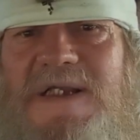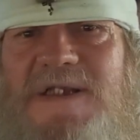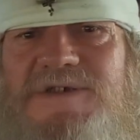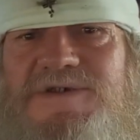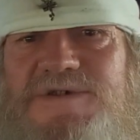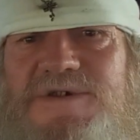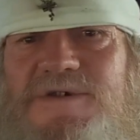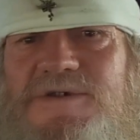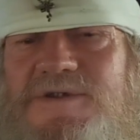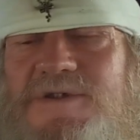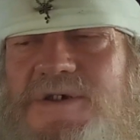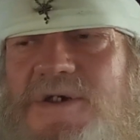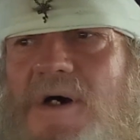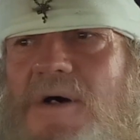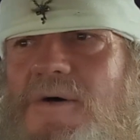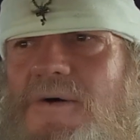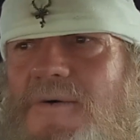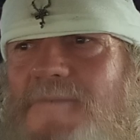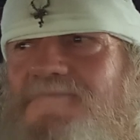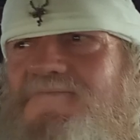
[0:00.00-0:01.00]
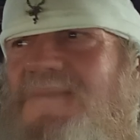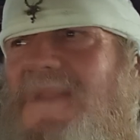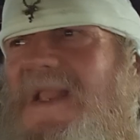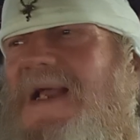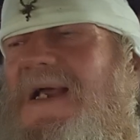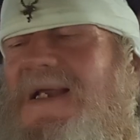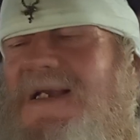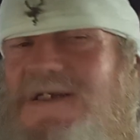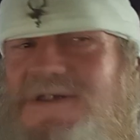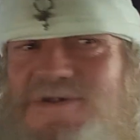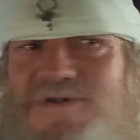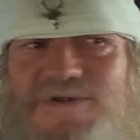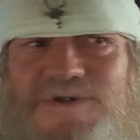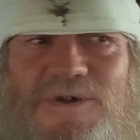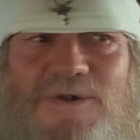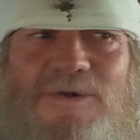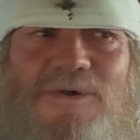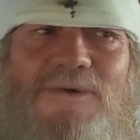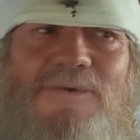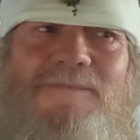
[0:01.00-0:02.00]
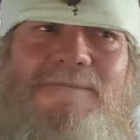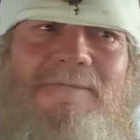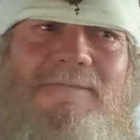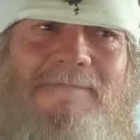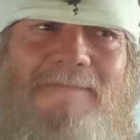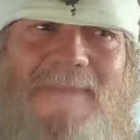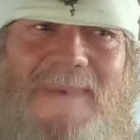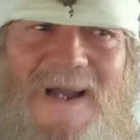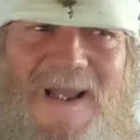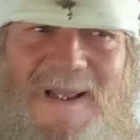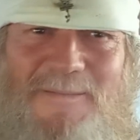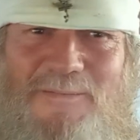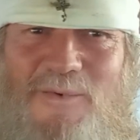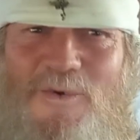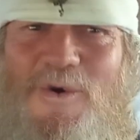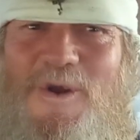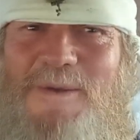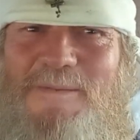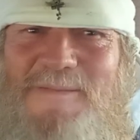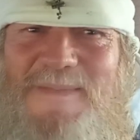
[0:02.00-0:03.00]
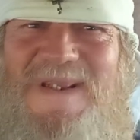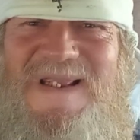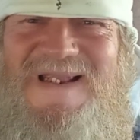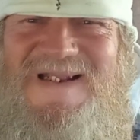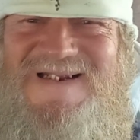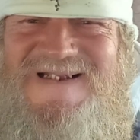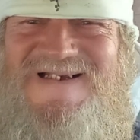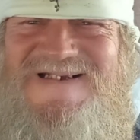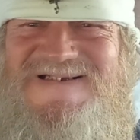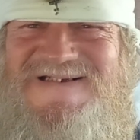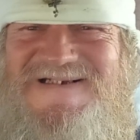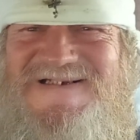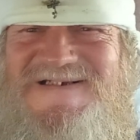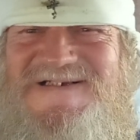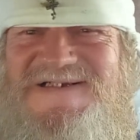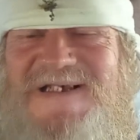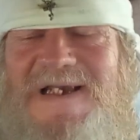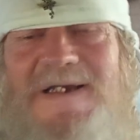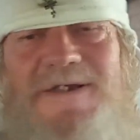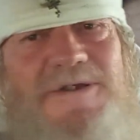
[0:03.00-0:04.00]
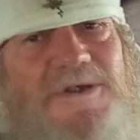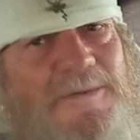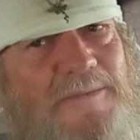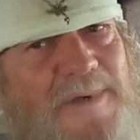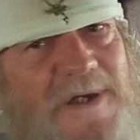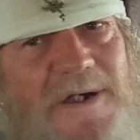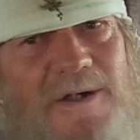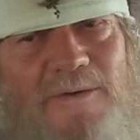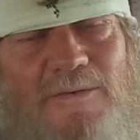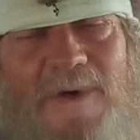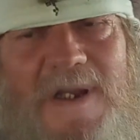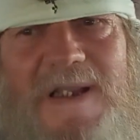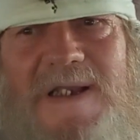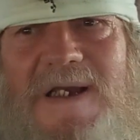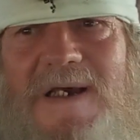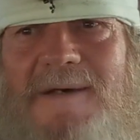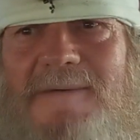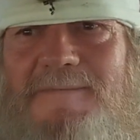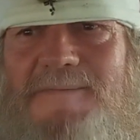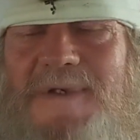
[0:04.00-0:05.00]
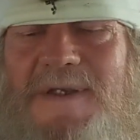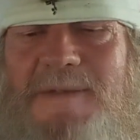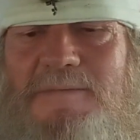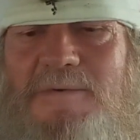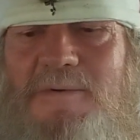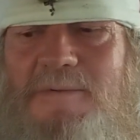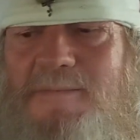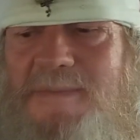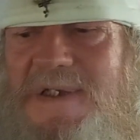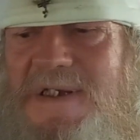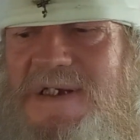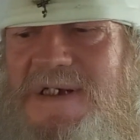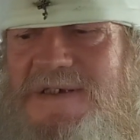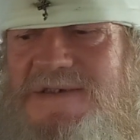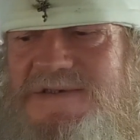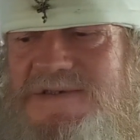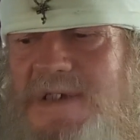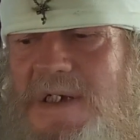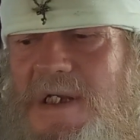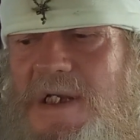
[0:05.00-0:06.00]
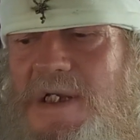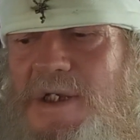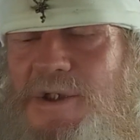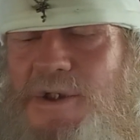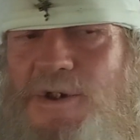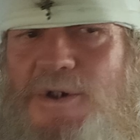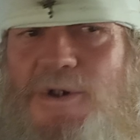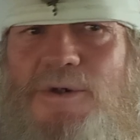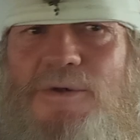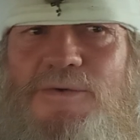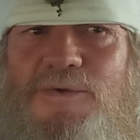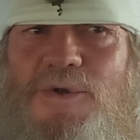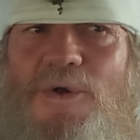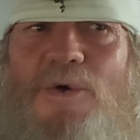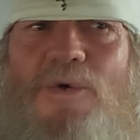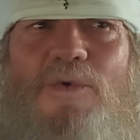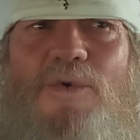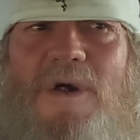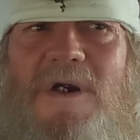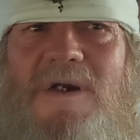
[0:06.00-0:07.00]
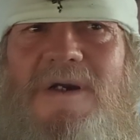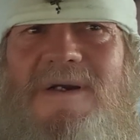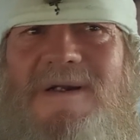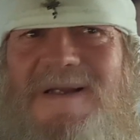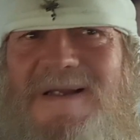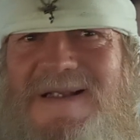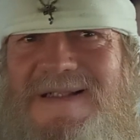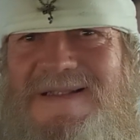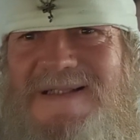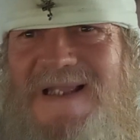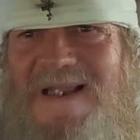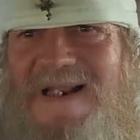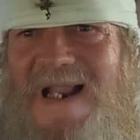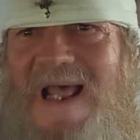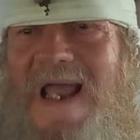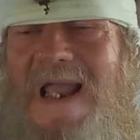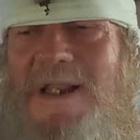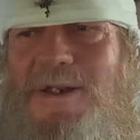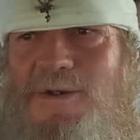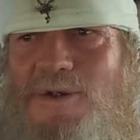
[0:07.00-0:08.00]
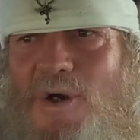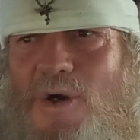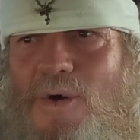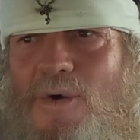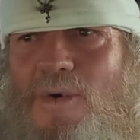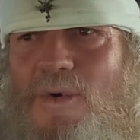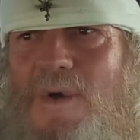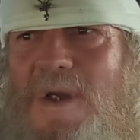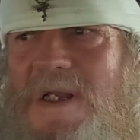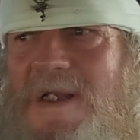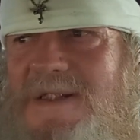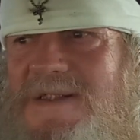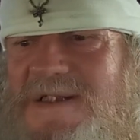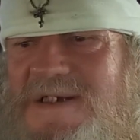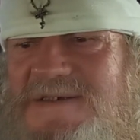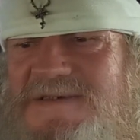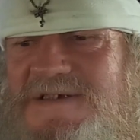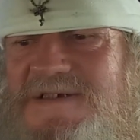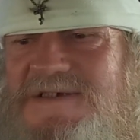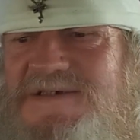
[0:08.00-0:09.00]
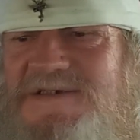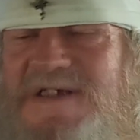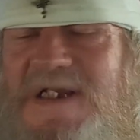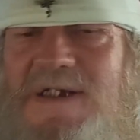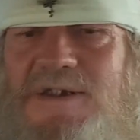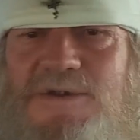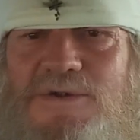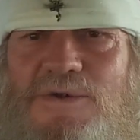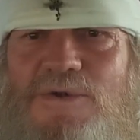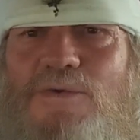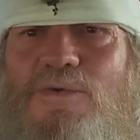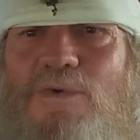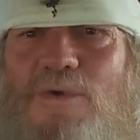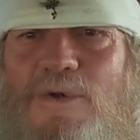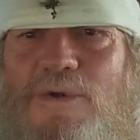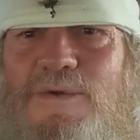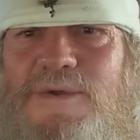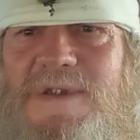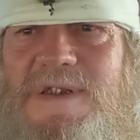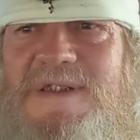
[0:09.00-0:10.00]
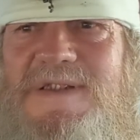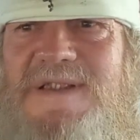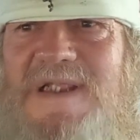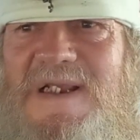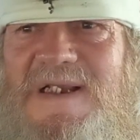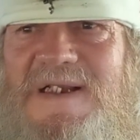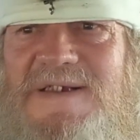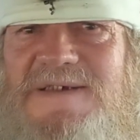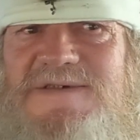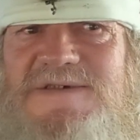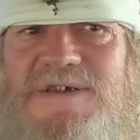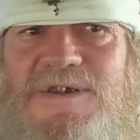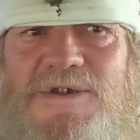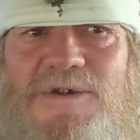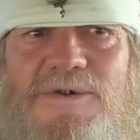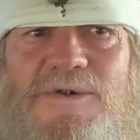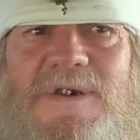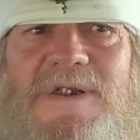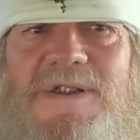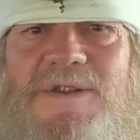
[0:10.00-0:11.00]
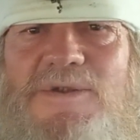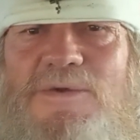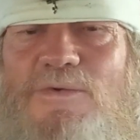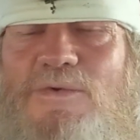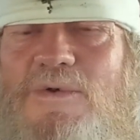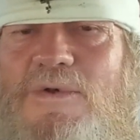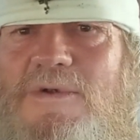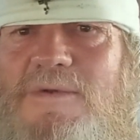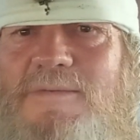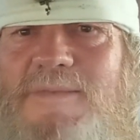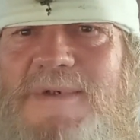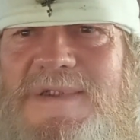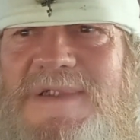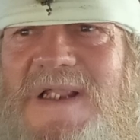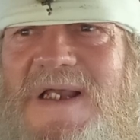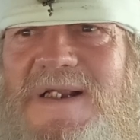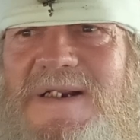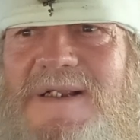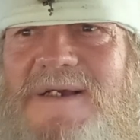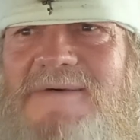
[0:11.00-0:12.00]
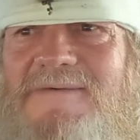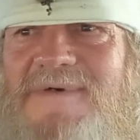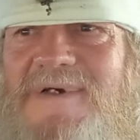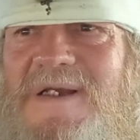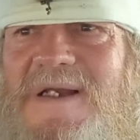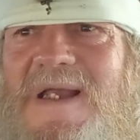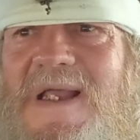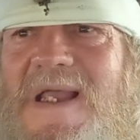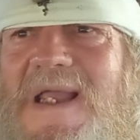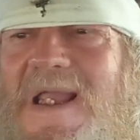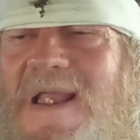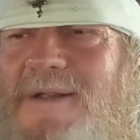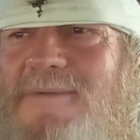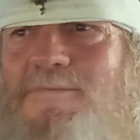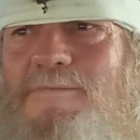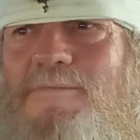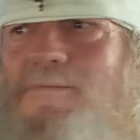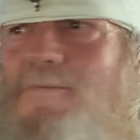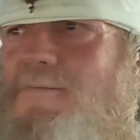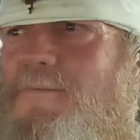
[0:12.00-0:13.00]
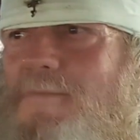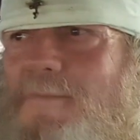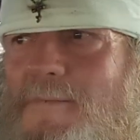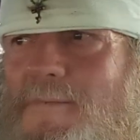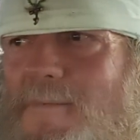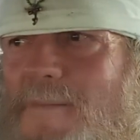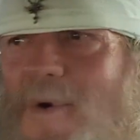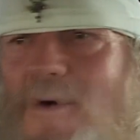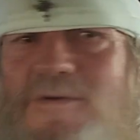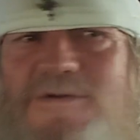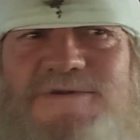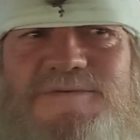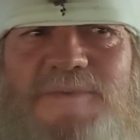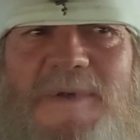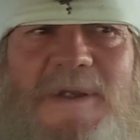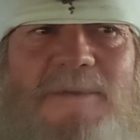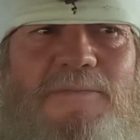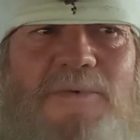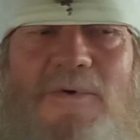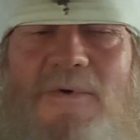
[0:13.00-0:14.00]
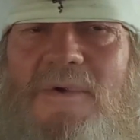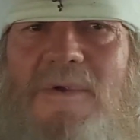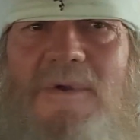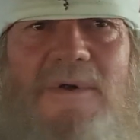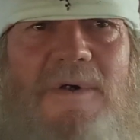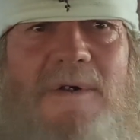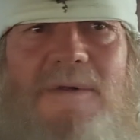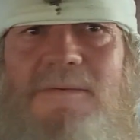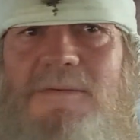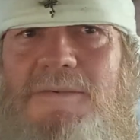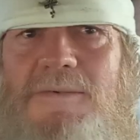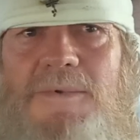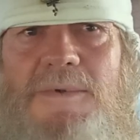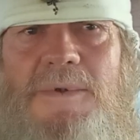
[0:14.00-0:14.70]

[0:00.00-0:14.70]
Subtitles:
it's good to go. And so my point being is that you better wake up, people, because, you know, nowhere that I know does it say do worldly things. You're in the world, but not of it. And most people are